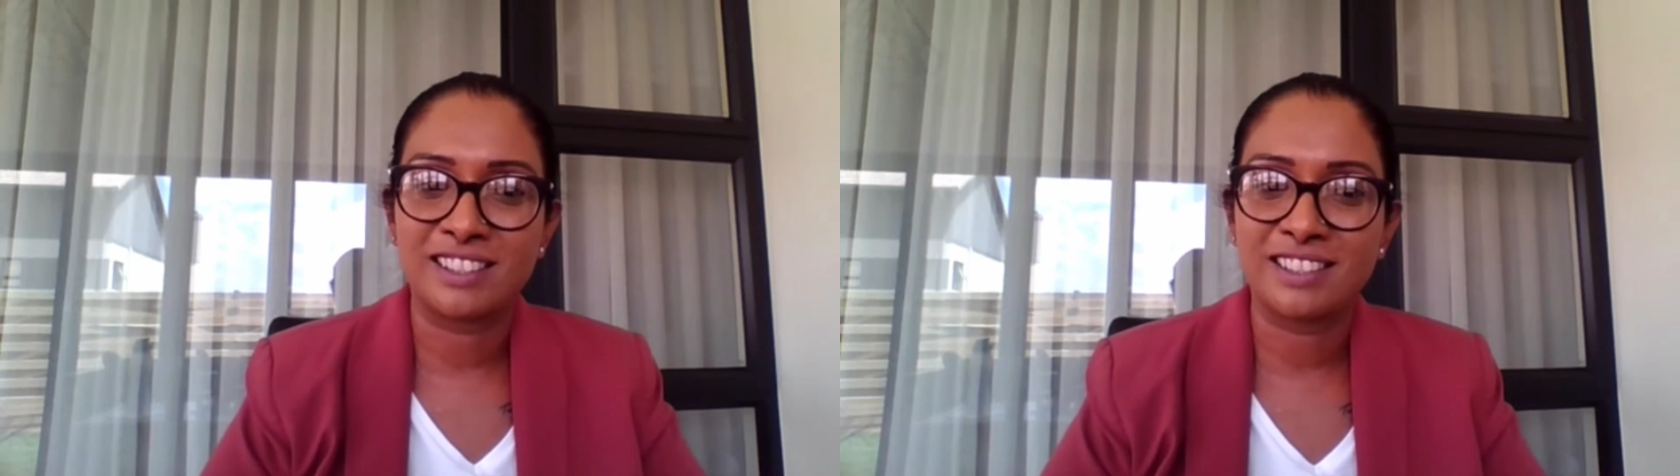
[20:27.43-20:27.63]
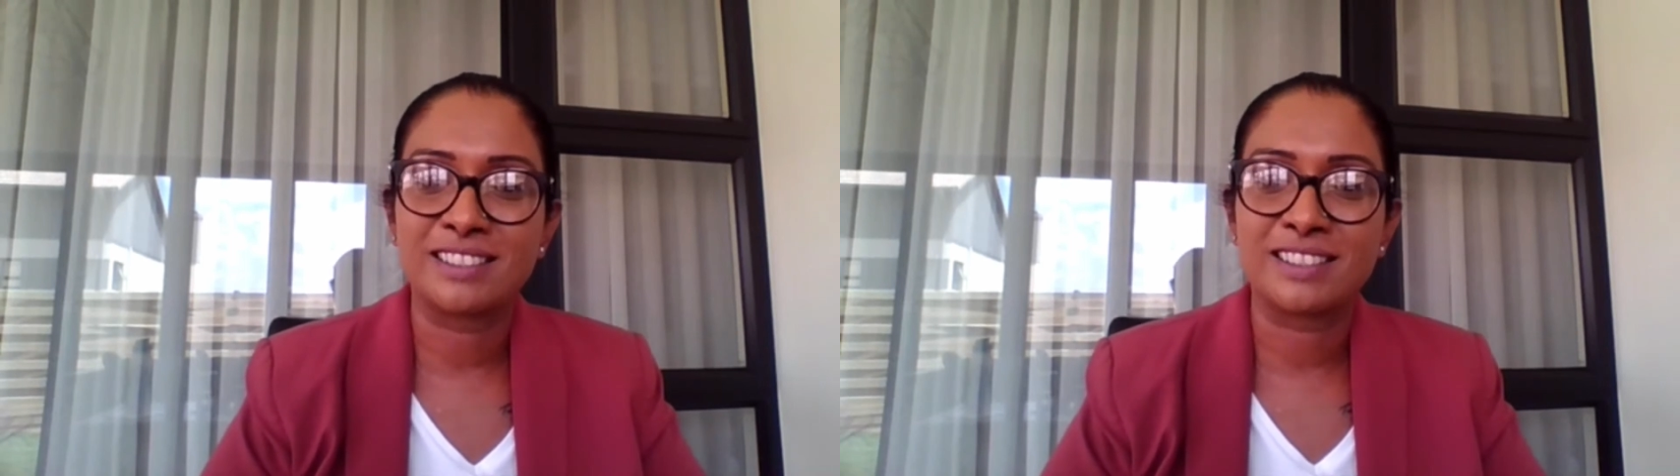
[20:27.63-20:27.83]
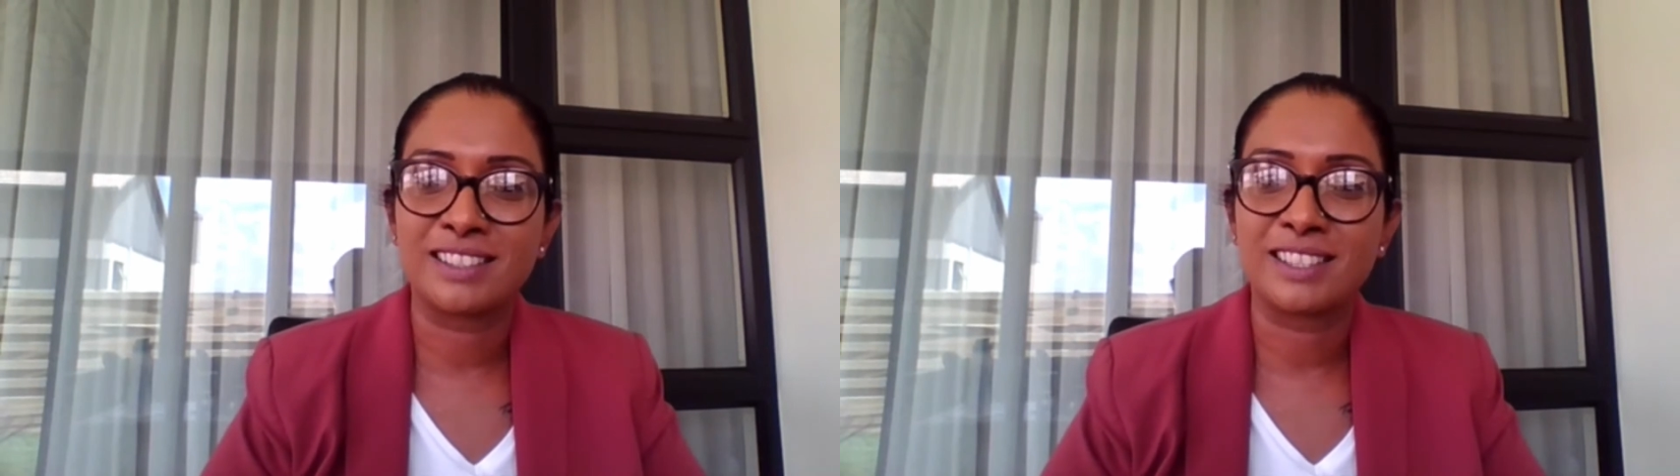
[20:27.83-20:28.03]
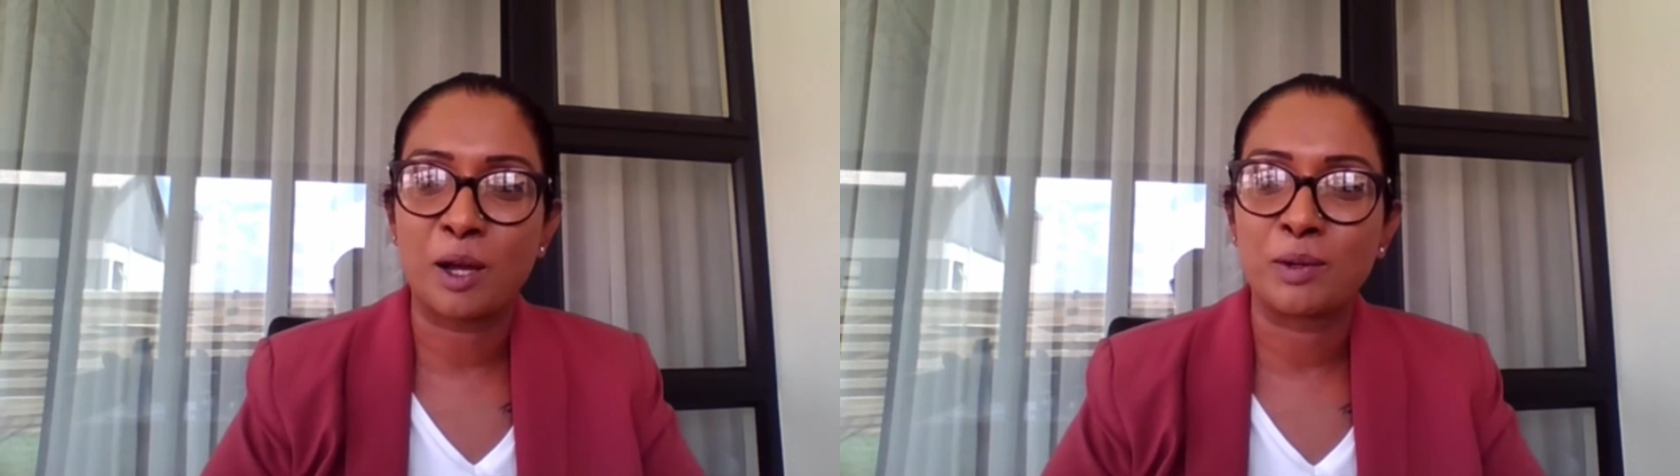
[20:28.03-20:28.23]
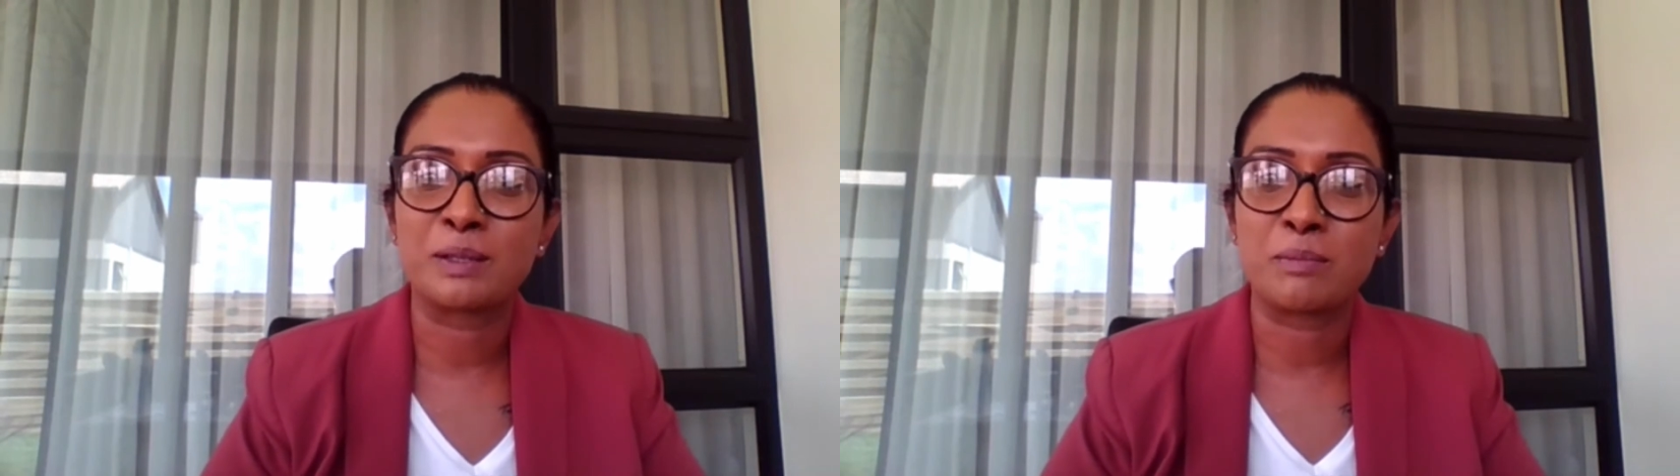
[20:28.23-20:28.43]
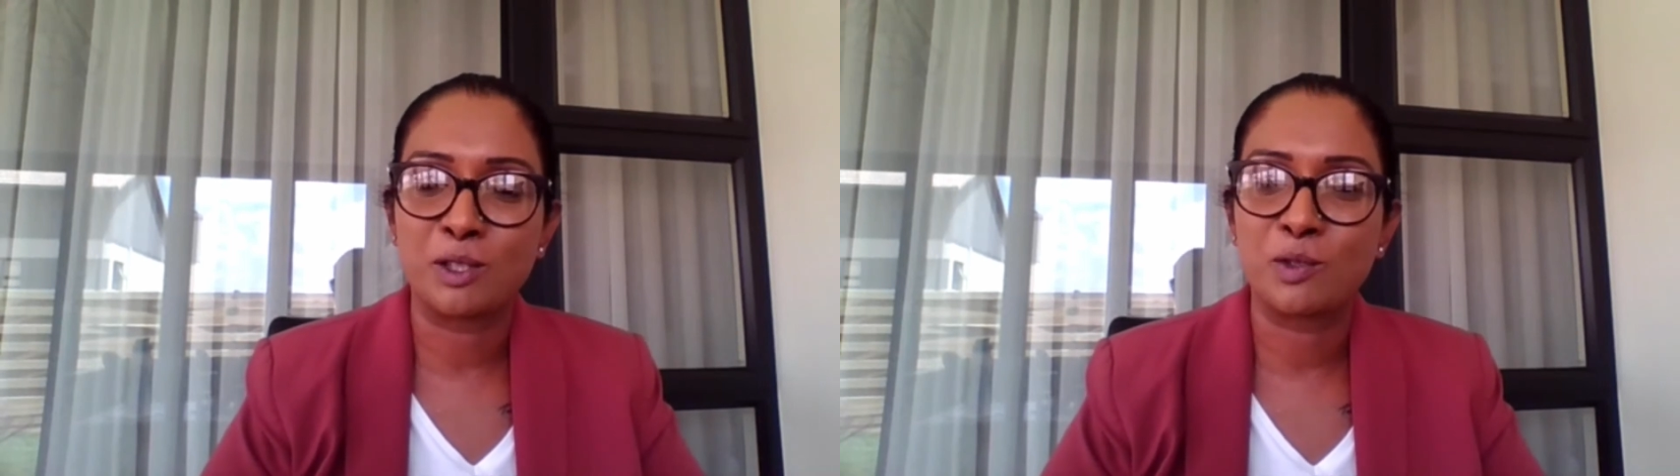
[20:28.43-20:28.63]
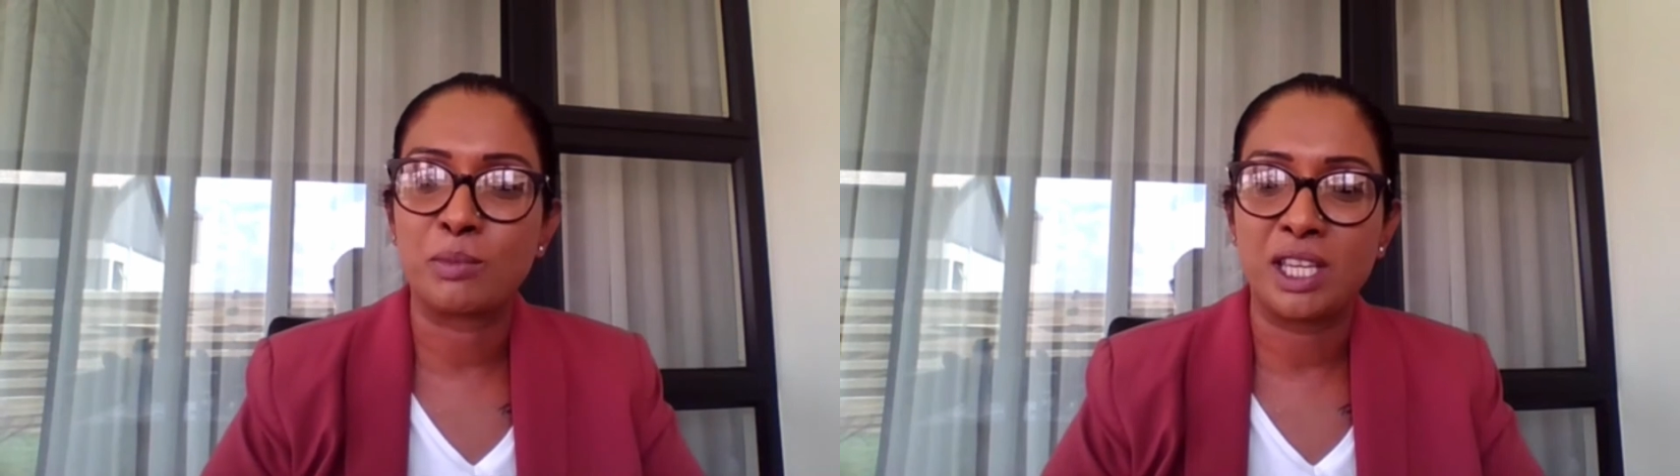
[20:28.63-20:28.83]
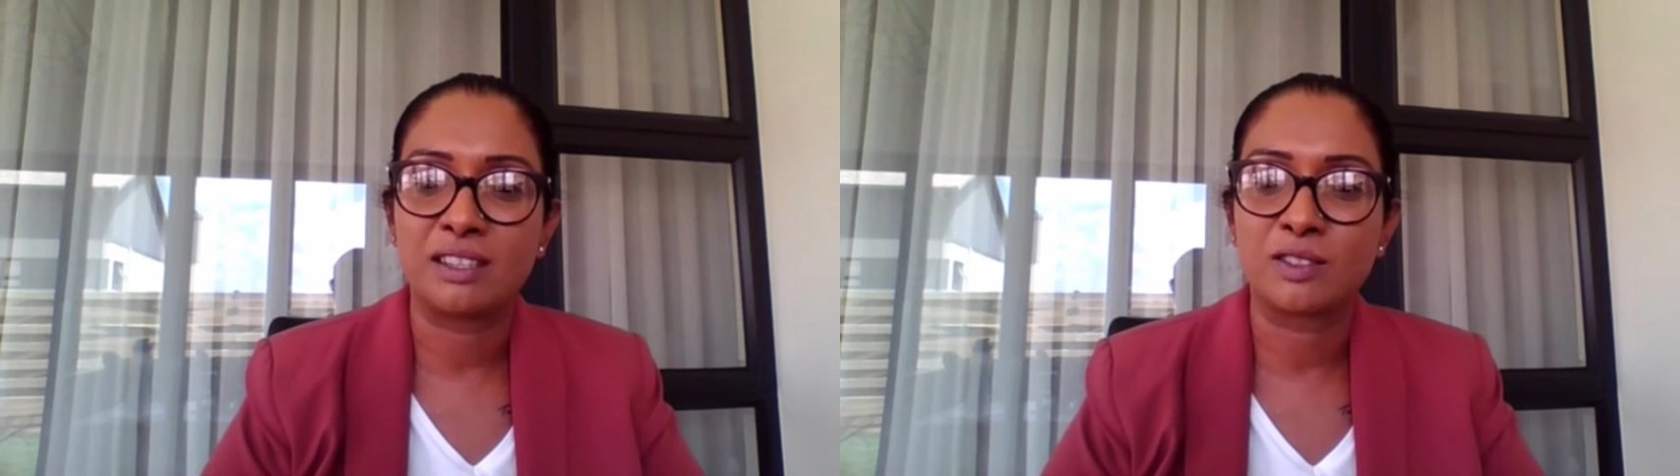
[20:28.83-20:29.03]
This is how it's meant
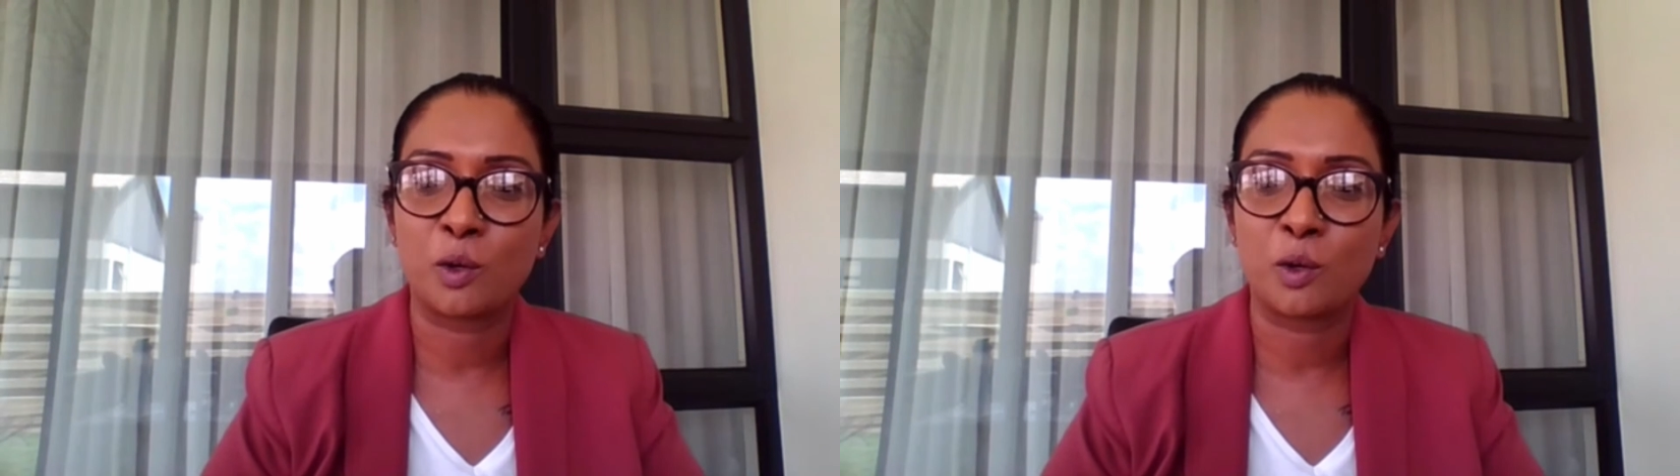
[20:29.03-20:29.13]
to be.